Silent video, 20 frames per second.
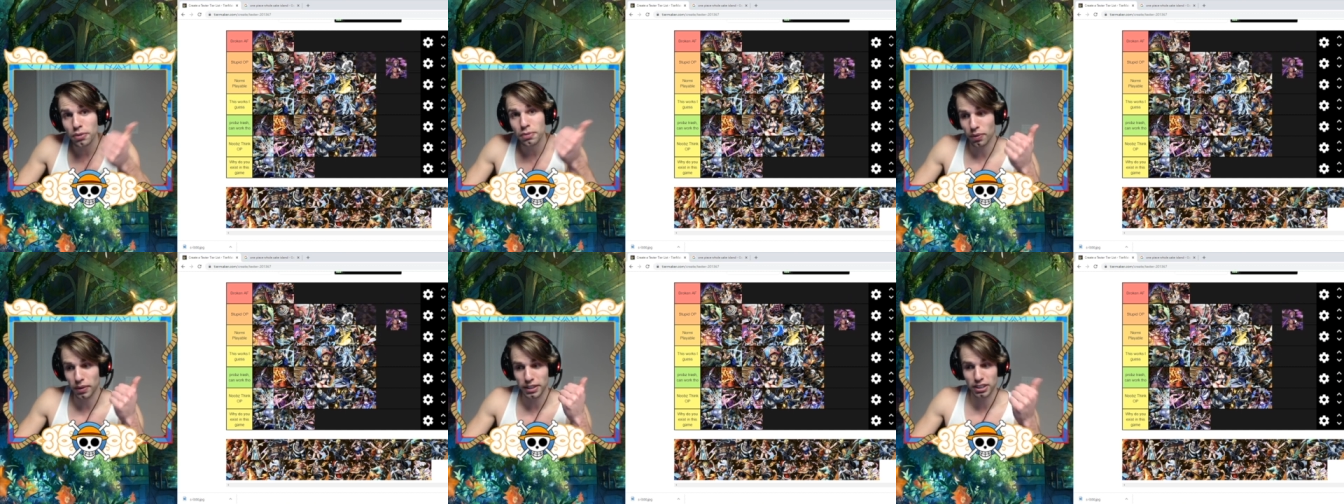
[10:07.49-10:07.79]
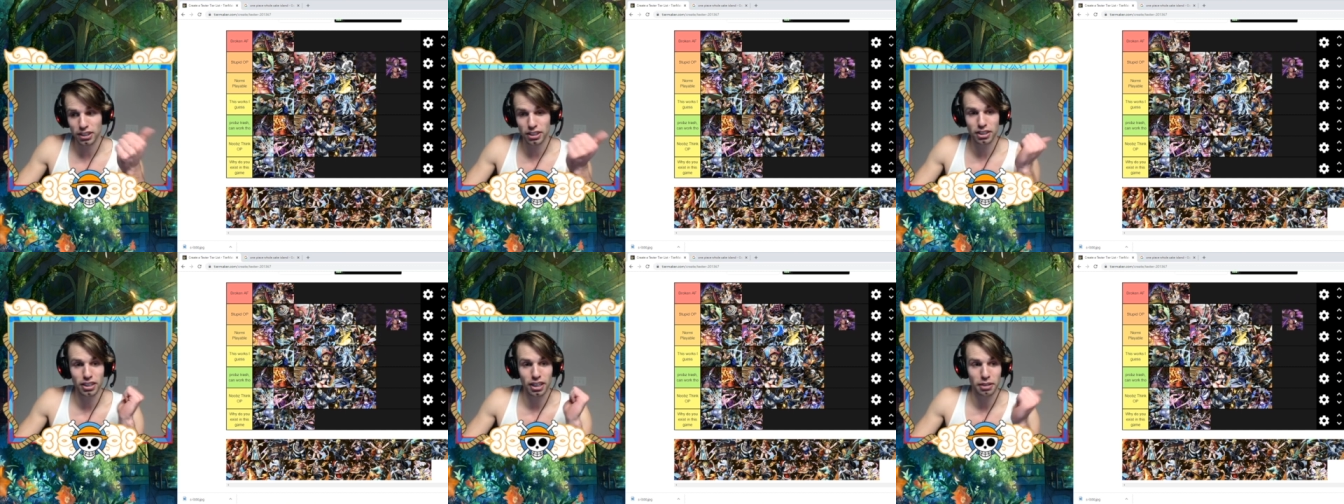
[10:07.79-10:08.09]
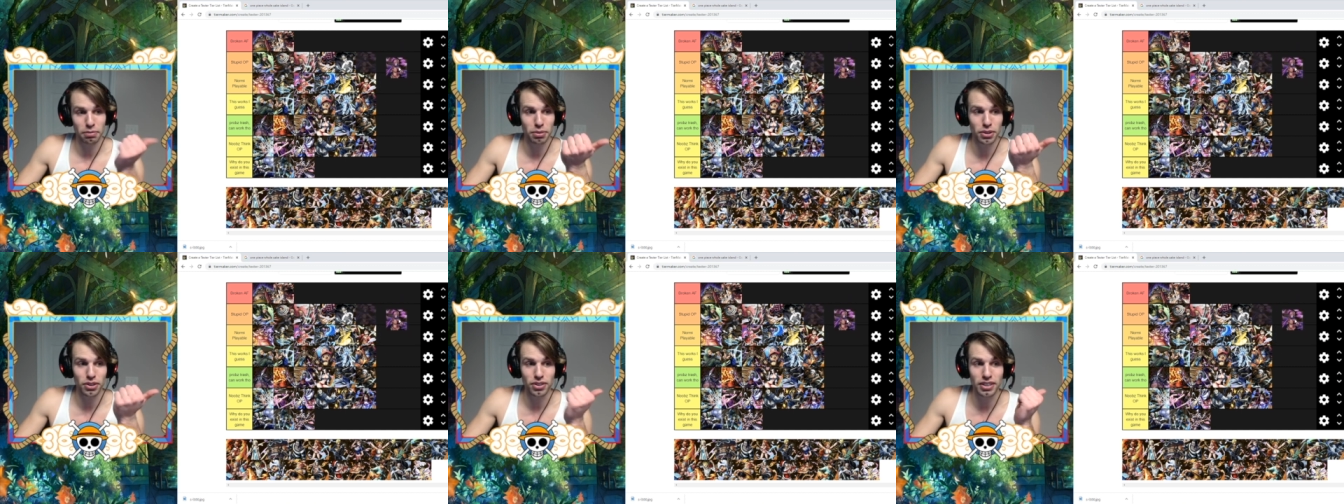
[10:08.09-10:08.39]
which
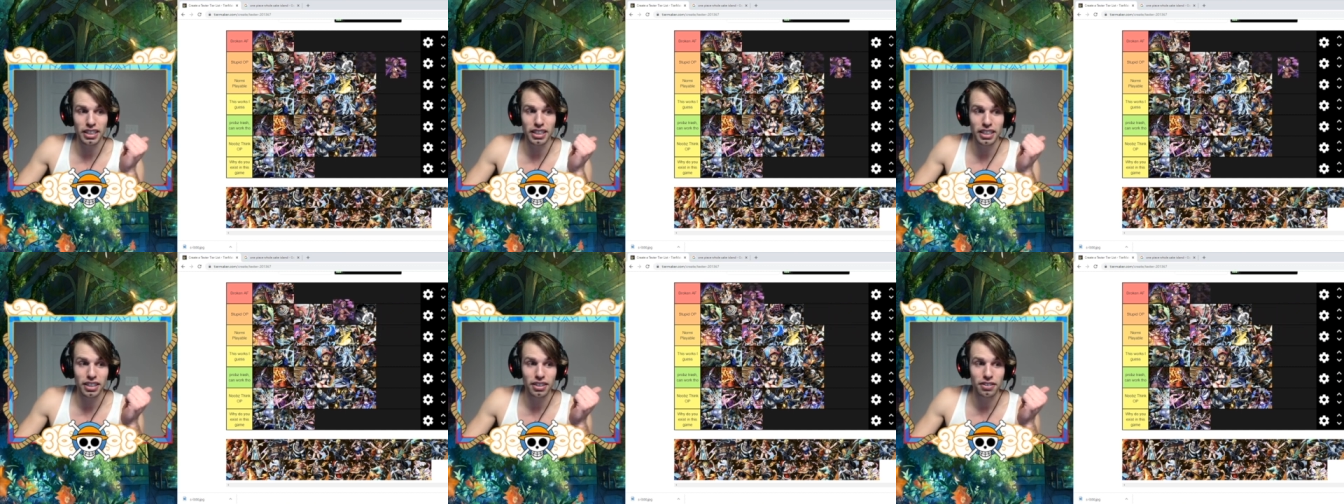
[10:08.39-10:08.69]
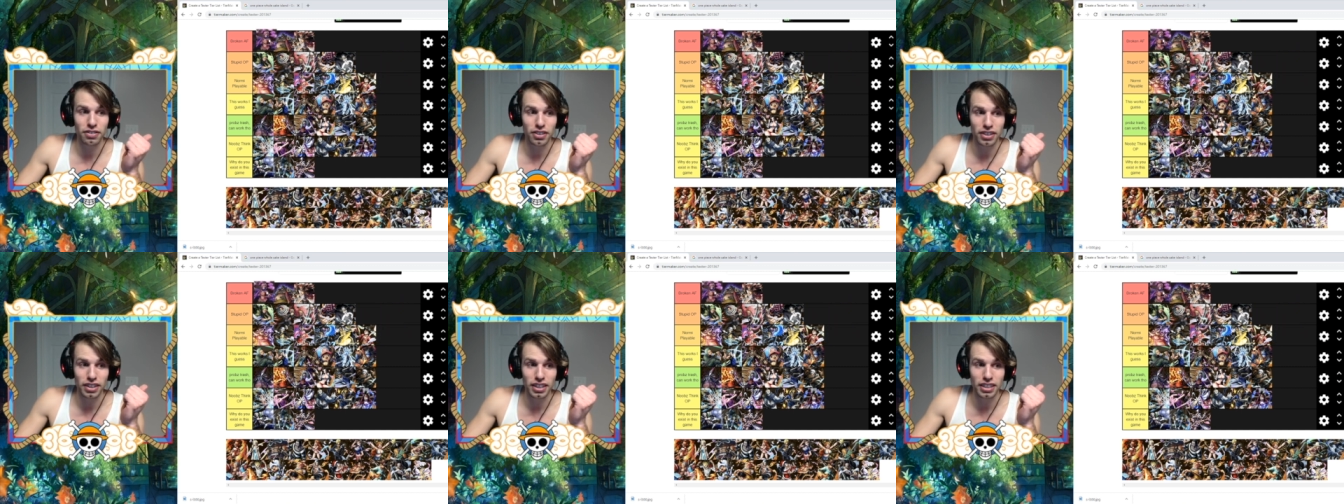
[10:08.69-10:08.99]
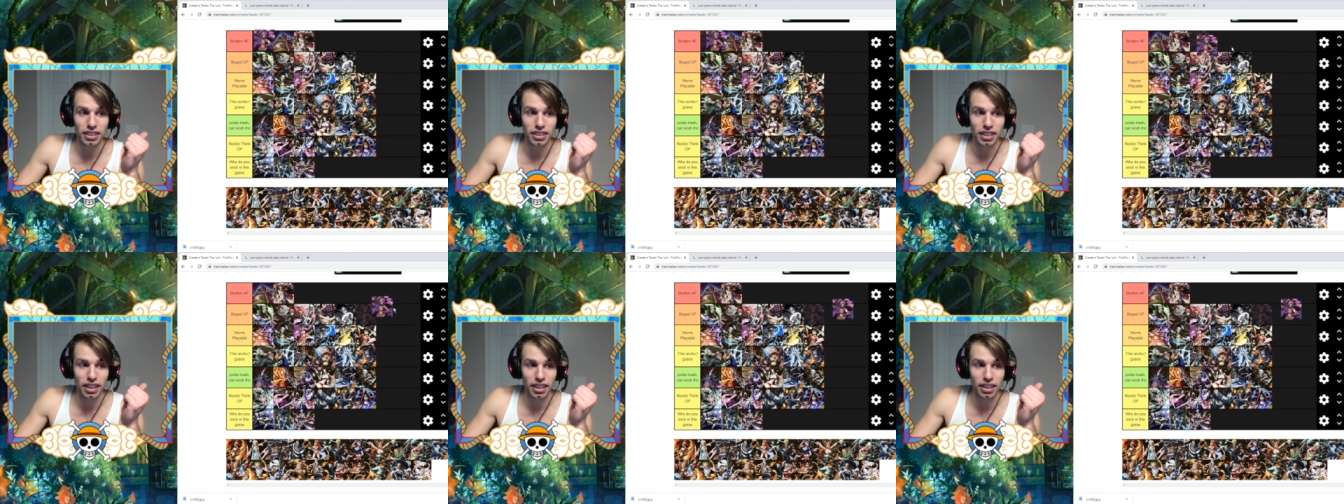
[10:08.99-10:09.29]
like blue's needed for
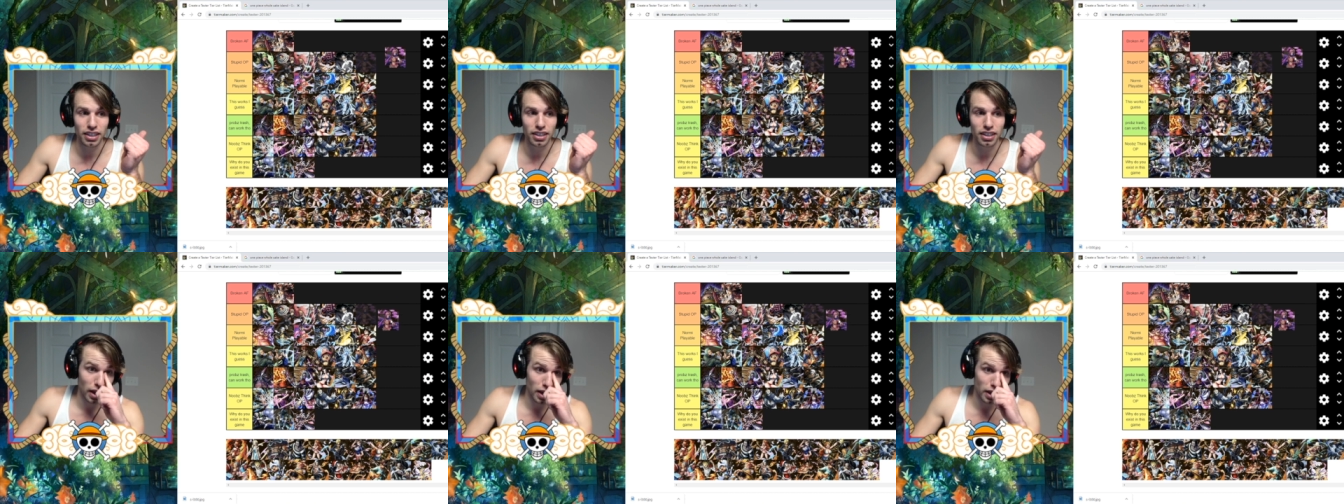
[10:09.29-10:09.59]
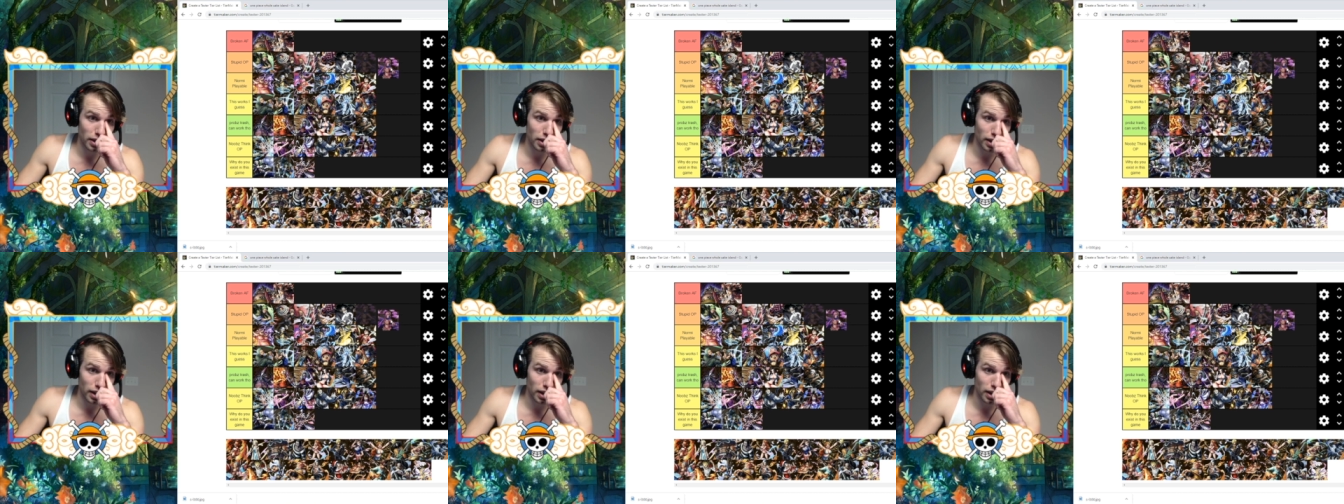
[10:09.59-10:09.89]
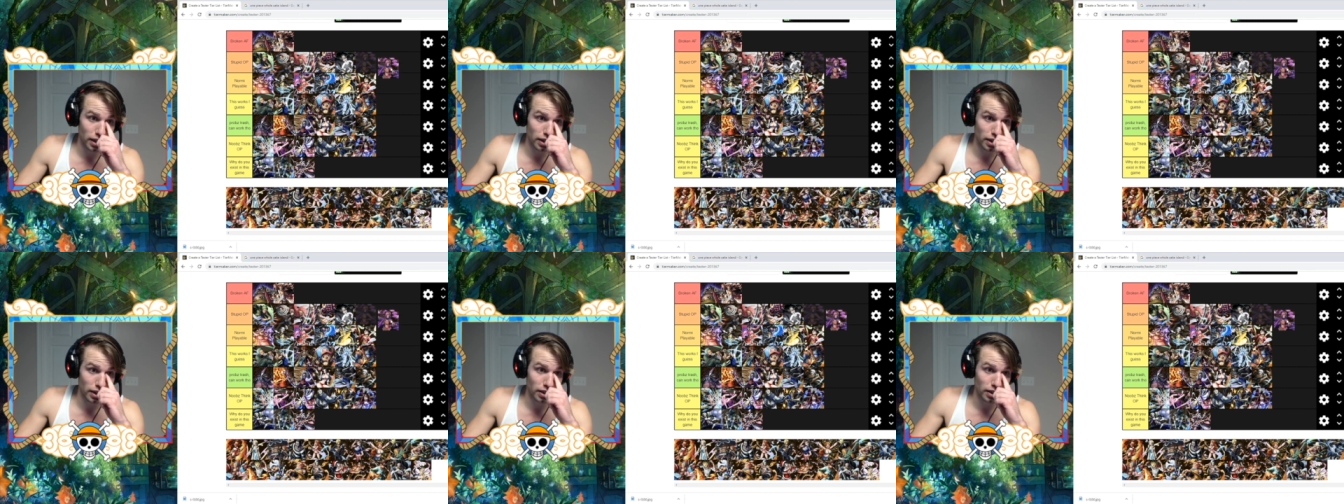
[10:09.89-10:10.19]
this kid, and
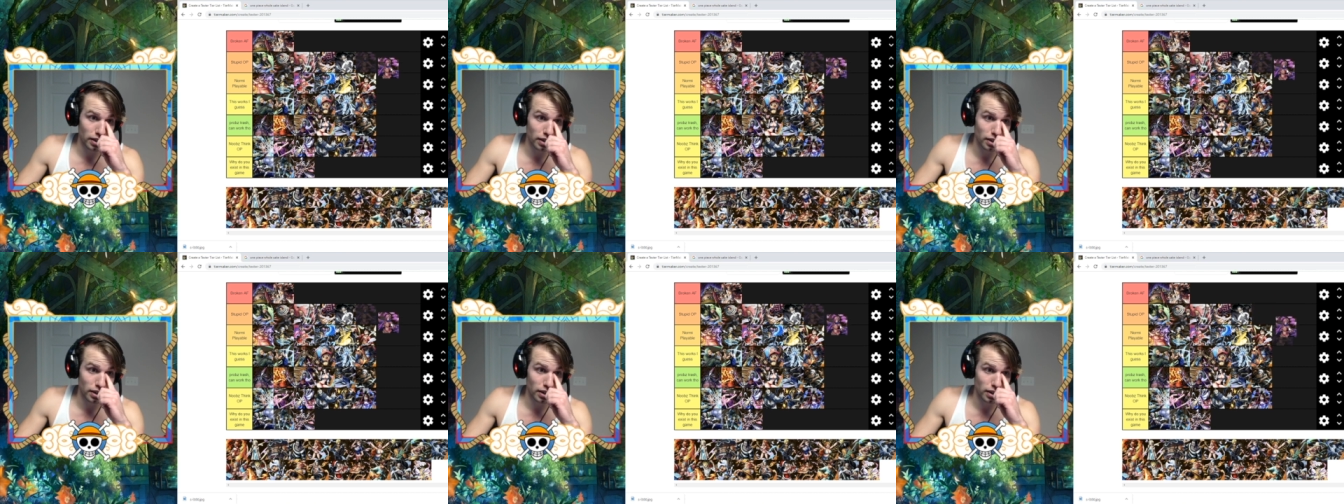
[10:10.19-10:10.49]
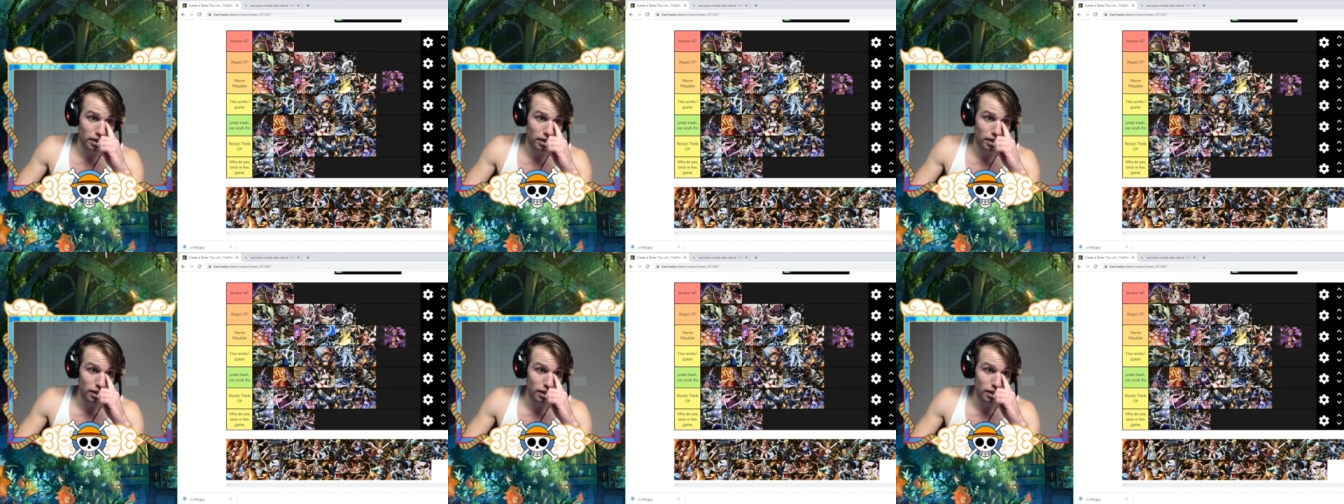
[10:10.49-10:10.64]
then.